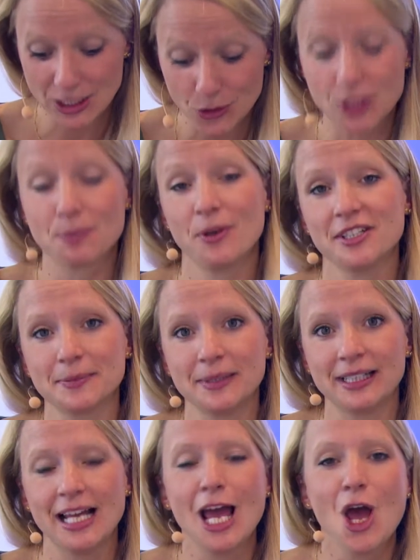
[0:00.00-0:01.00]
He's
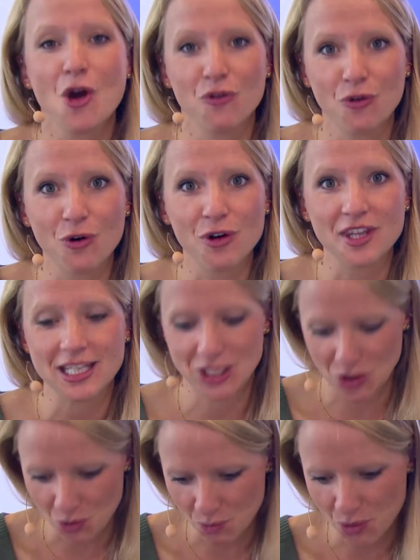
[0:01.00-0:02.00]
responsible for
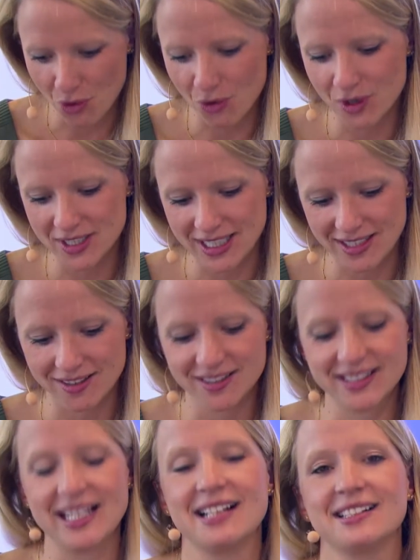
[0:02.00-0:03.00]
the support and
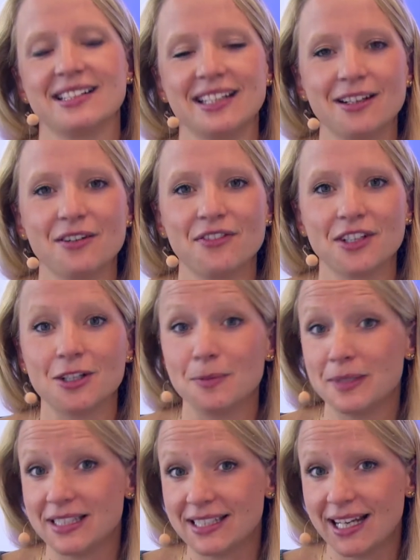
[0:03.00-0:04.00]
consulting of the
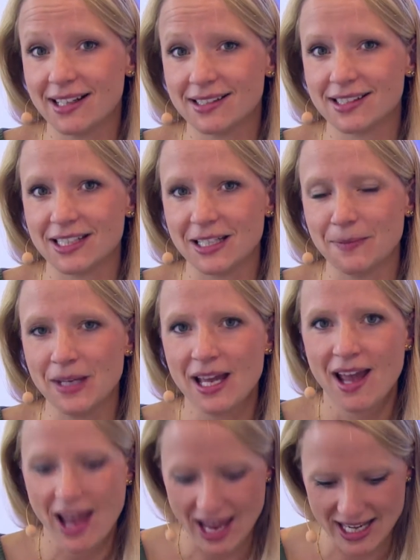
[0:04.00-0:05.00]
global sales team.
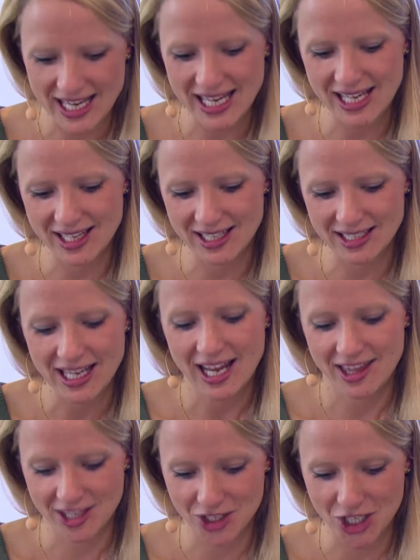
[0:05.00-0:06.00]
And he is
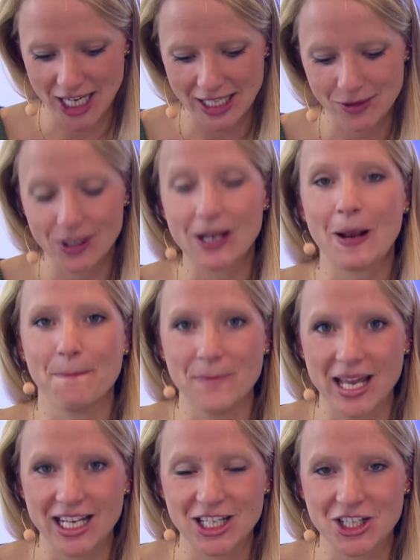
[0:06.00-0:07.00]
the general
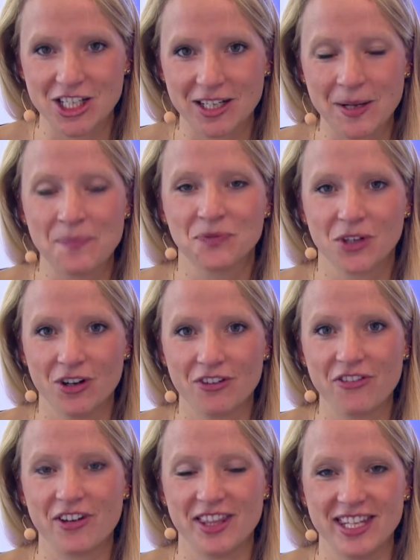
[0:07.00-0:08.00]
manager
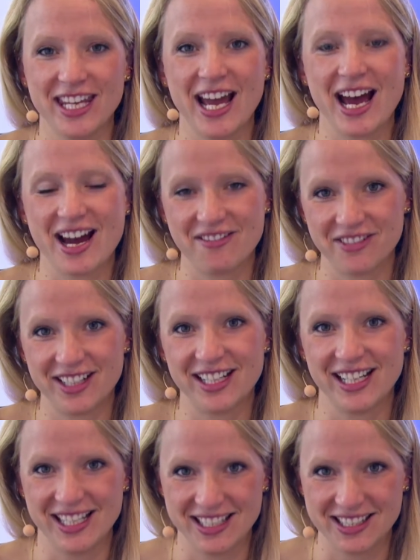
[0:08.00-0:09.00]
of the
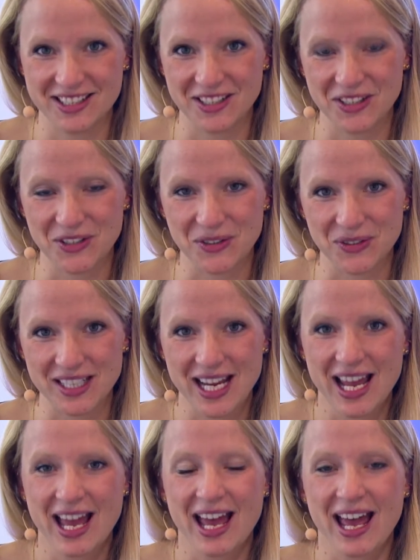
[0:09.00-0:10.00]
Haver Institute.
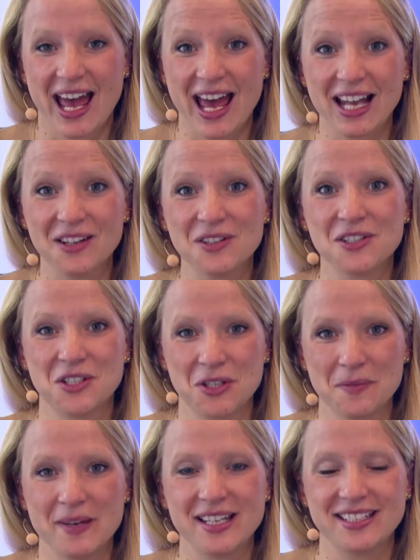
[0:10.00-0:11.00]
Hello,
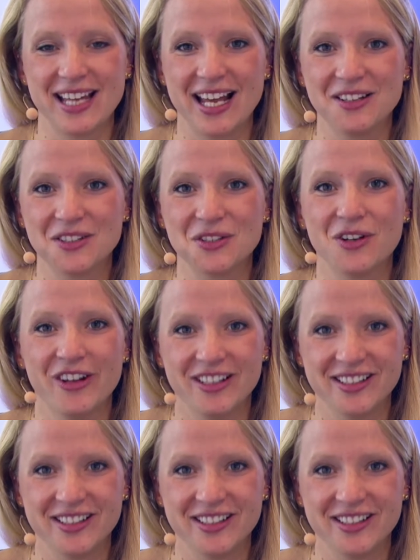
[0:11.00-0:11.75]
Thomas. Hello to